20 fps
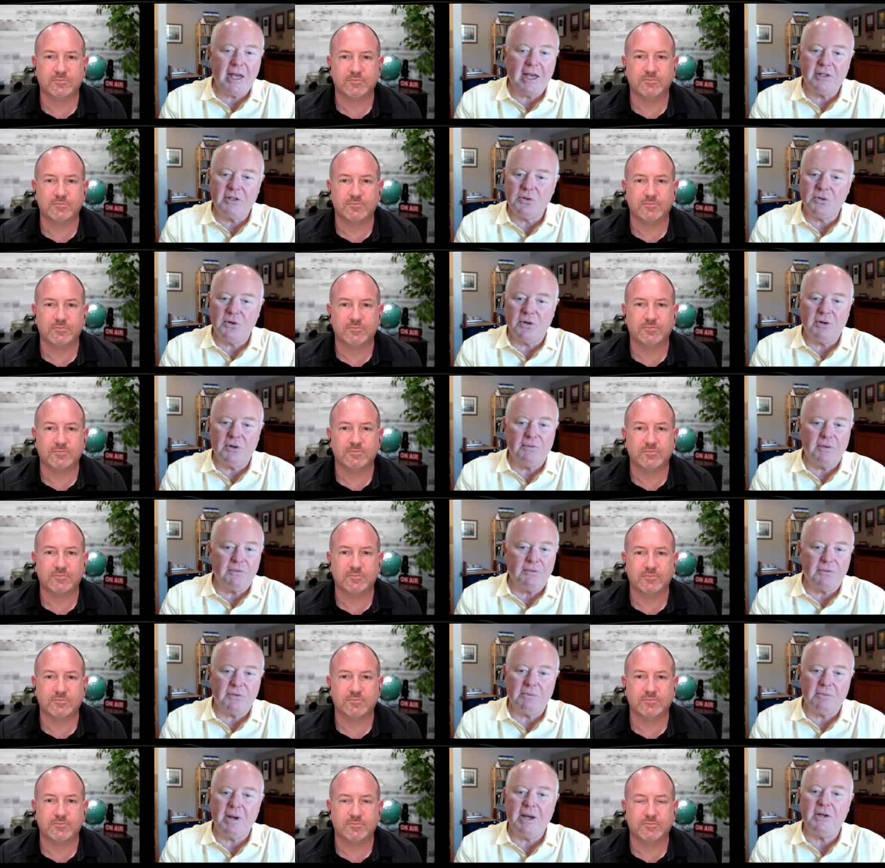Speaker 1: that sort of
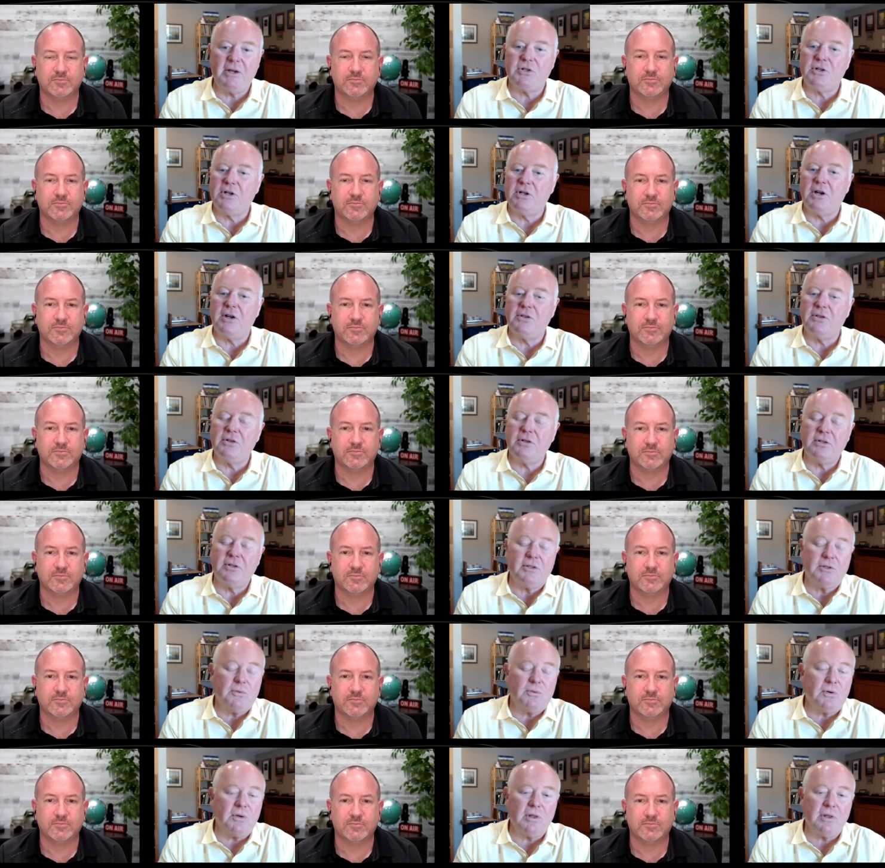information and it's
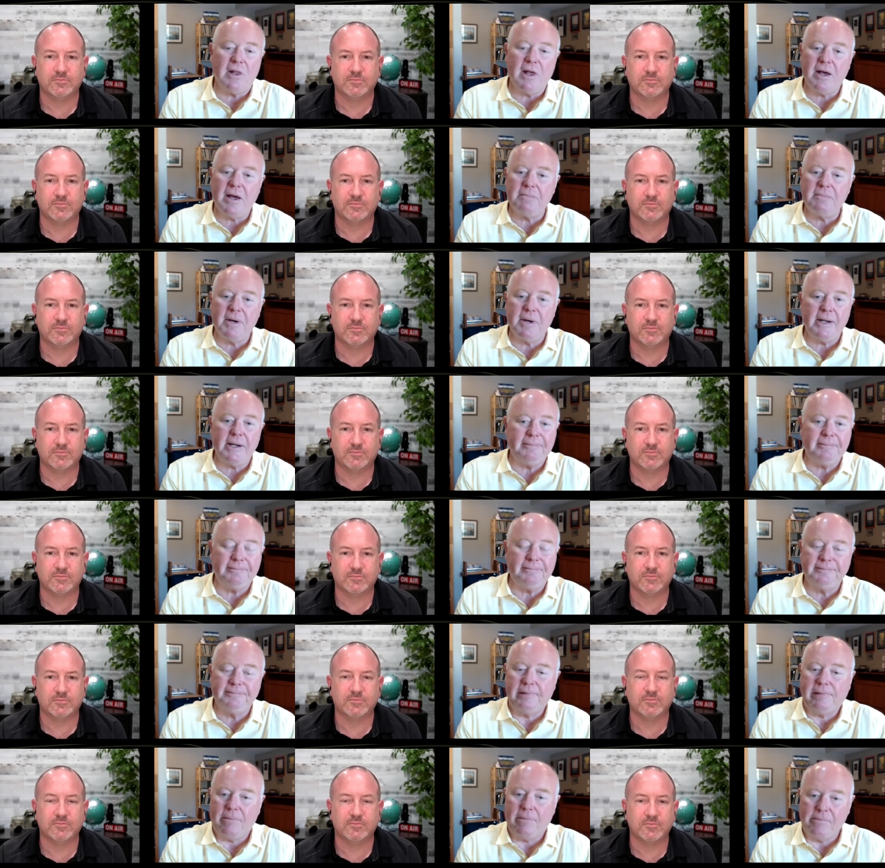worth a lot of money
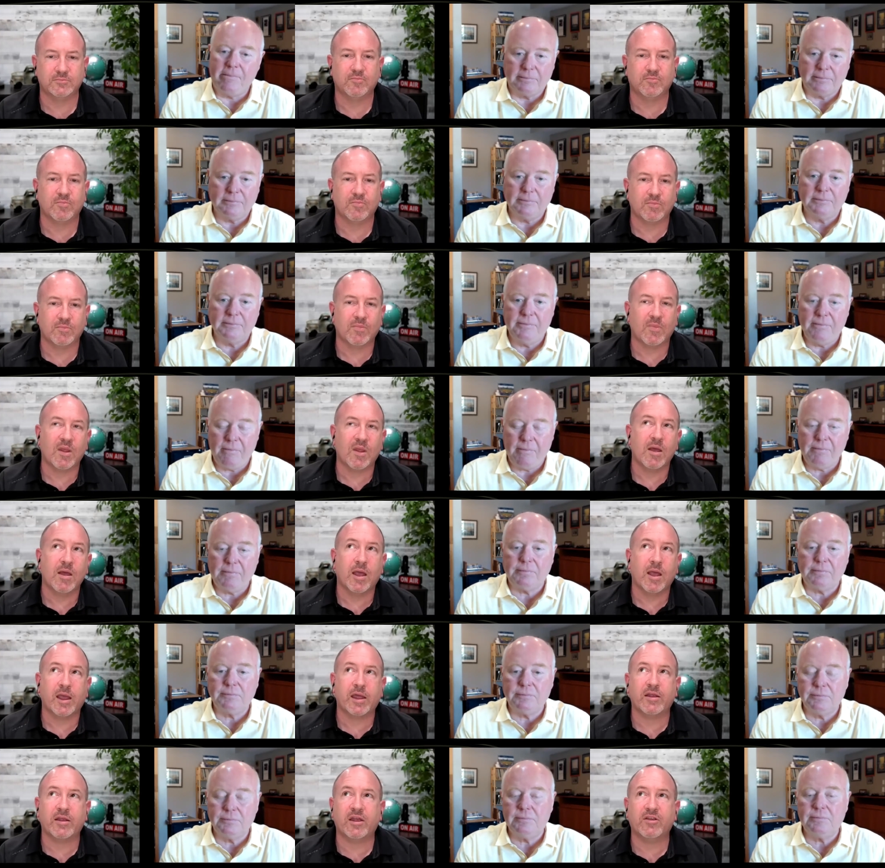
Speaker 2: and,
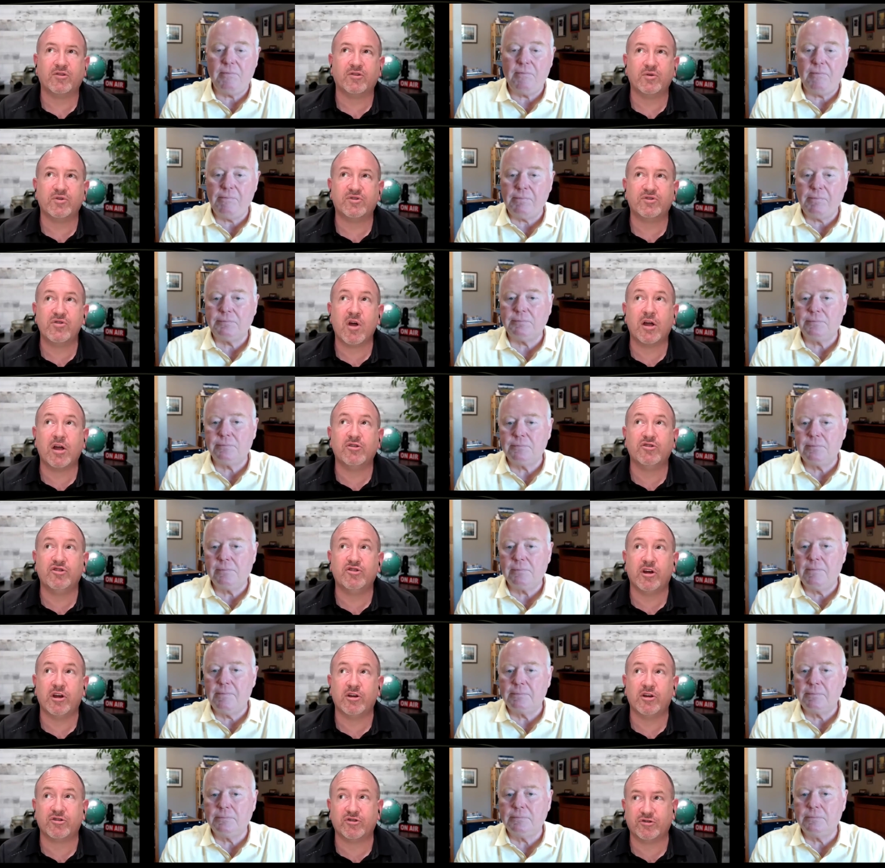and, so it's not
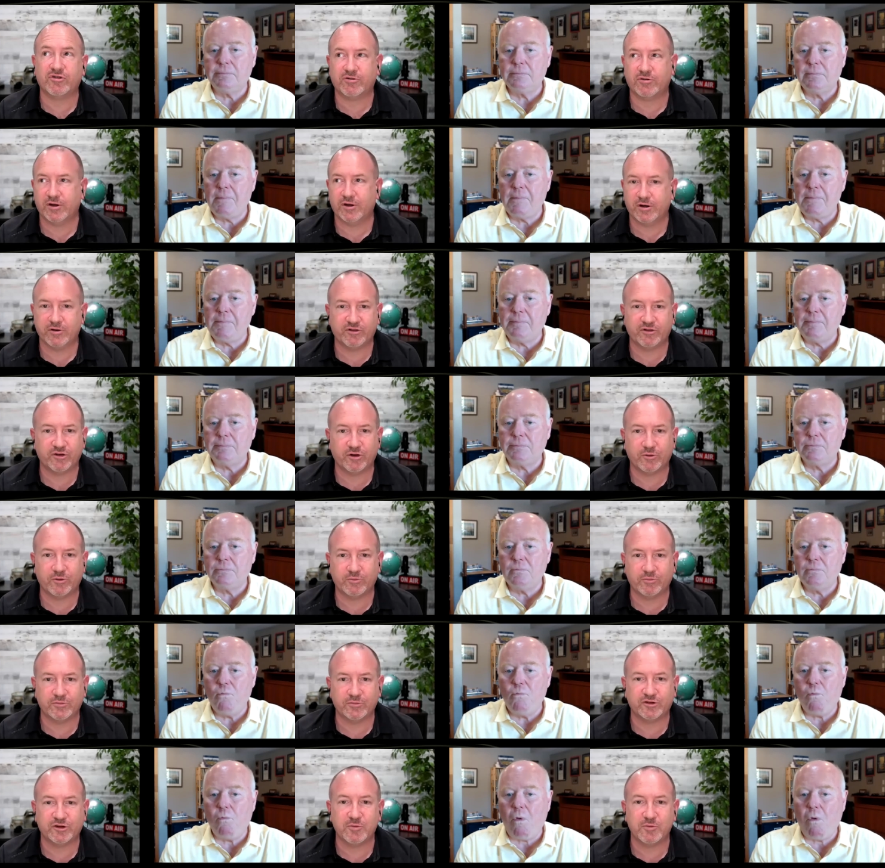just you know some
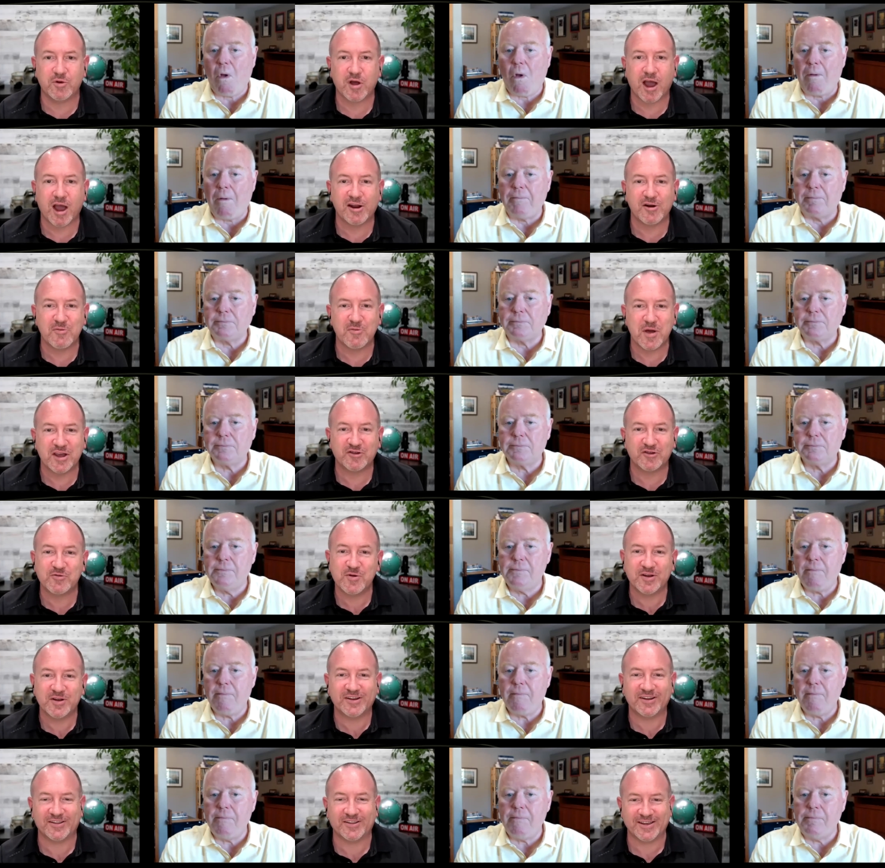some guy in a basement, you
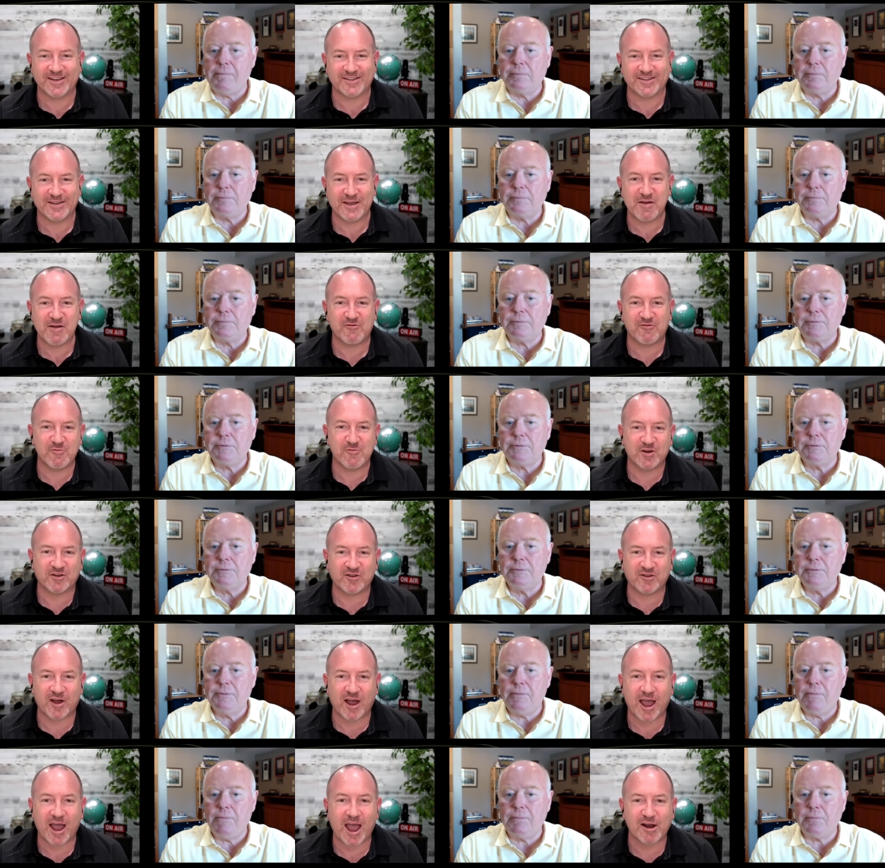know the the infamous uh,
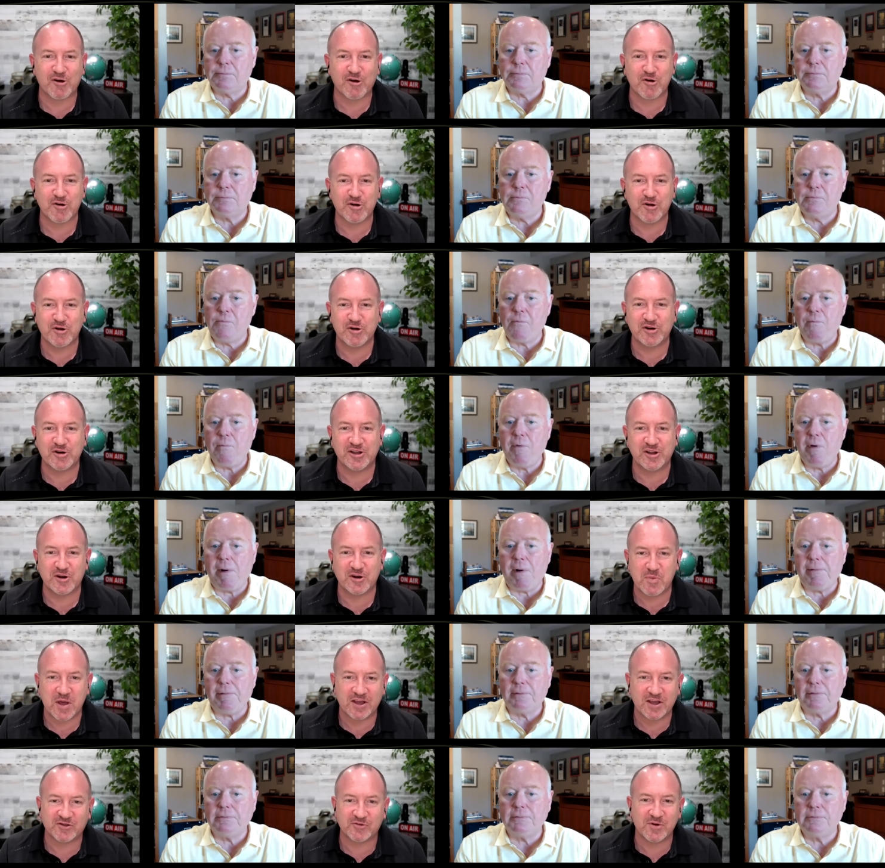hacker in a hoodie in a
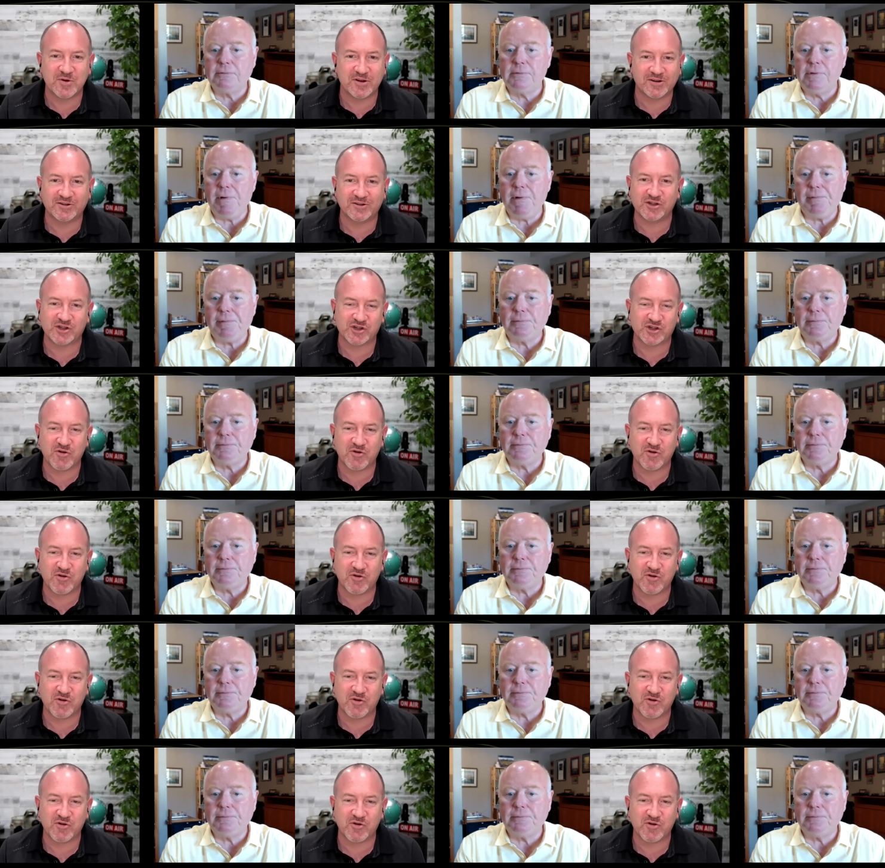basement just